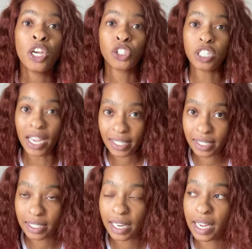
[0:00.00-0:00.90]

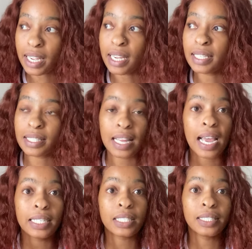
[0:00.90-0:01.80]
yesterday is
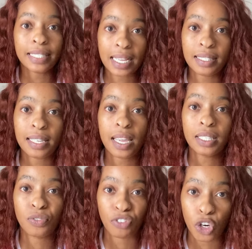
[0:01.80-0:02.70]
that
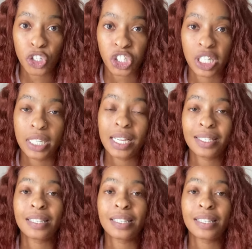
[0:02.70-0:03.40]
Ndanzi's version is